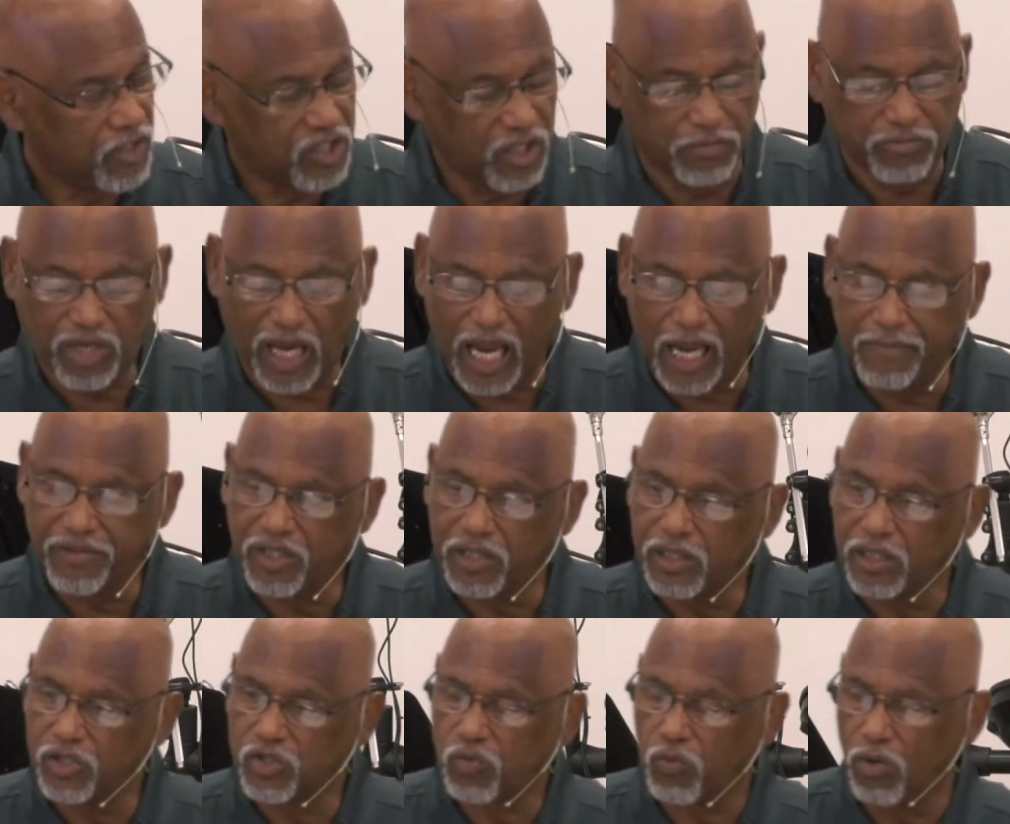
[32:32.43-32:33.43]
Sometimes
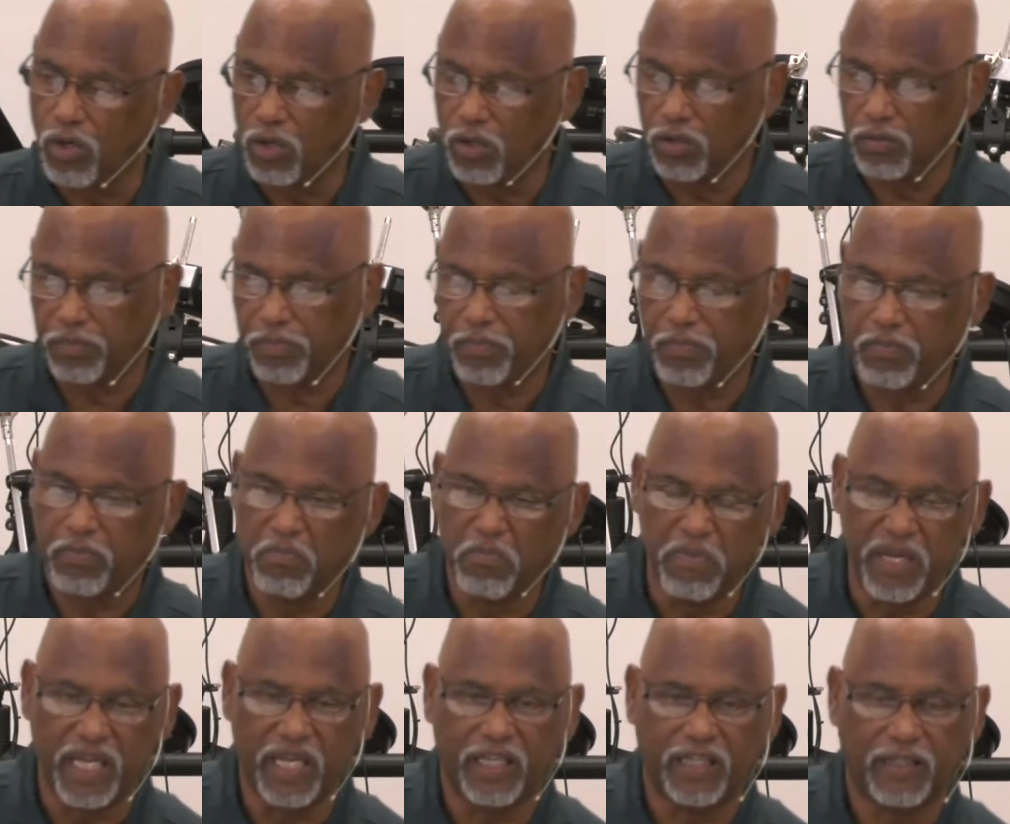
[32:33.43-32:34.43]
in this world,
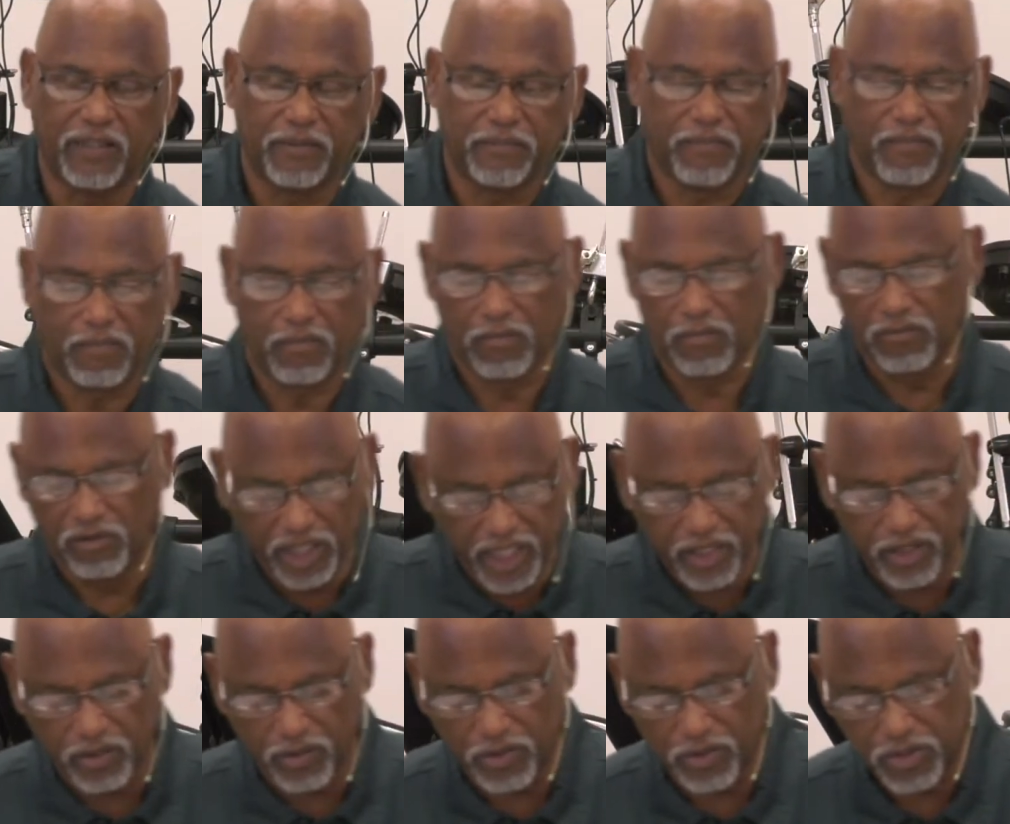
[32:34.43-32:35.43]
men,
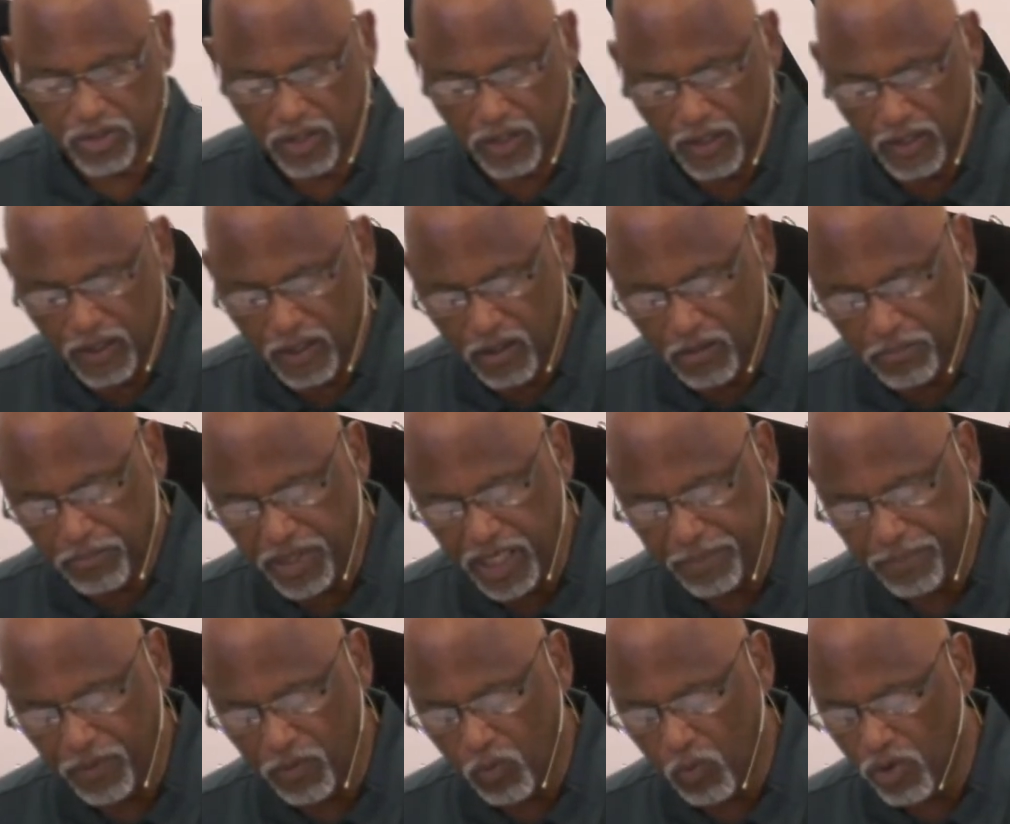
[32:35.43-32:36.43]
leaders,
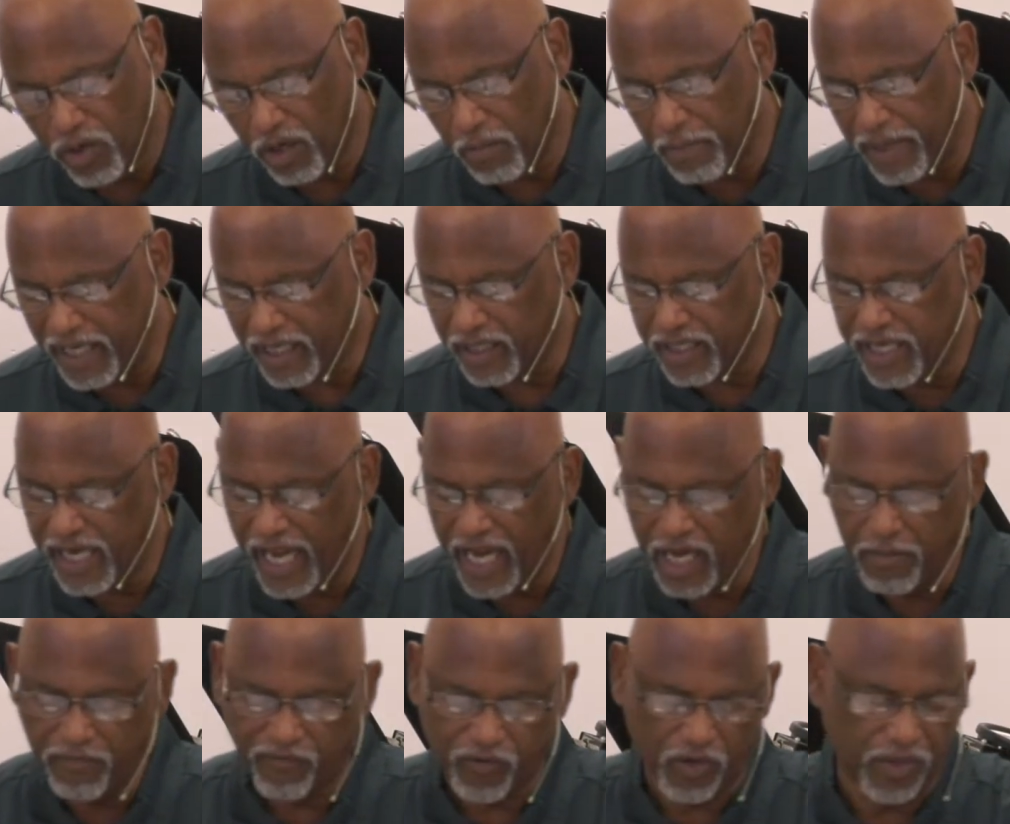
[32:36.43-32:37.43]
people want to make a
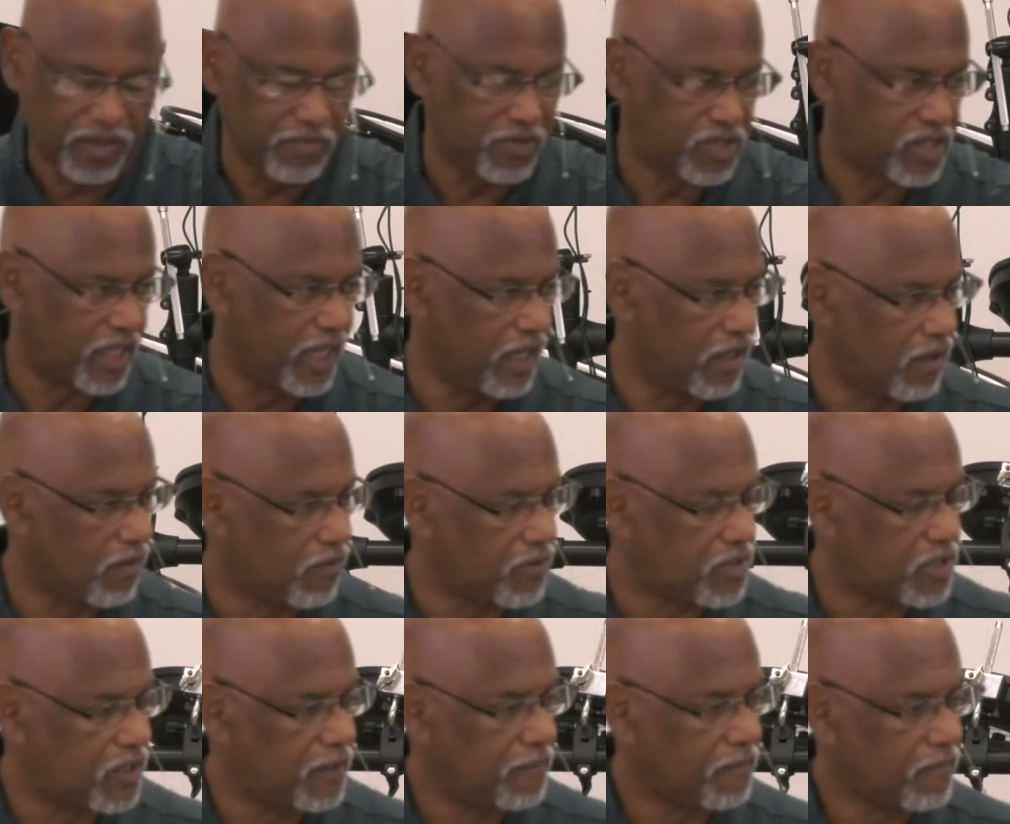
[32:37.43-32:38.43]
name for
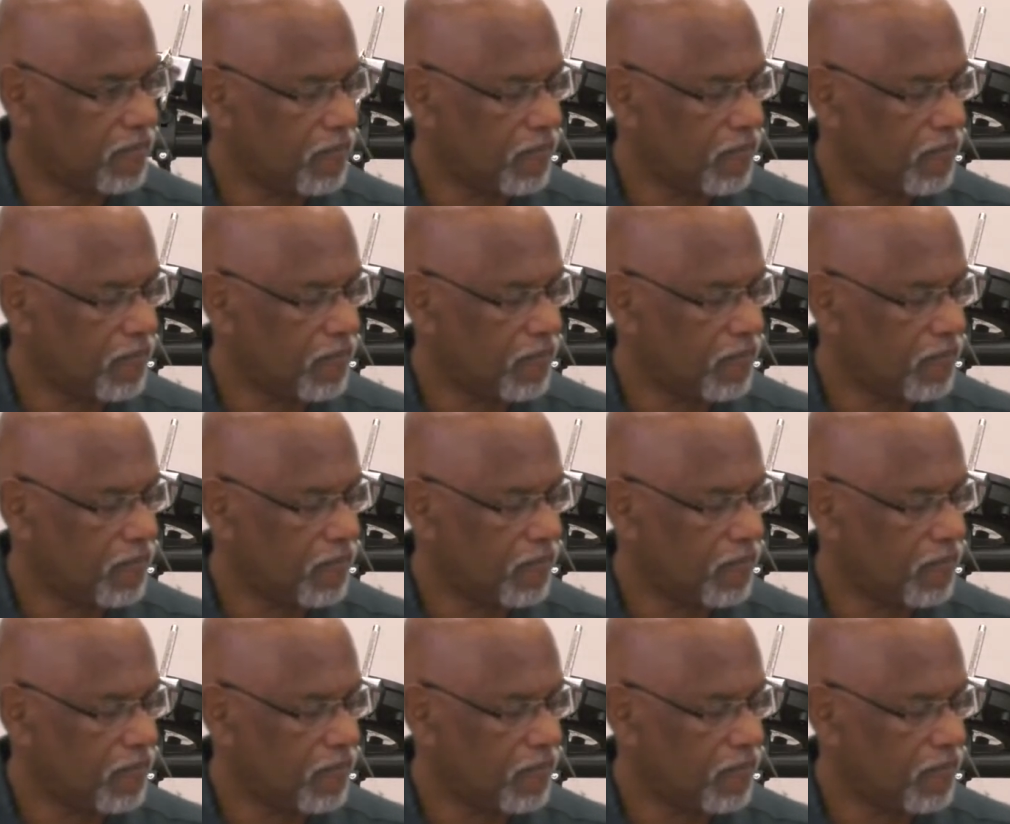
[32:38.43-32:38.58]
themselves.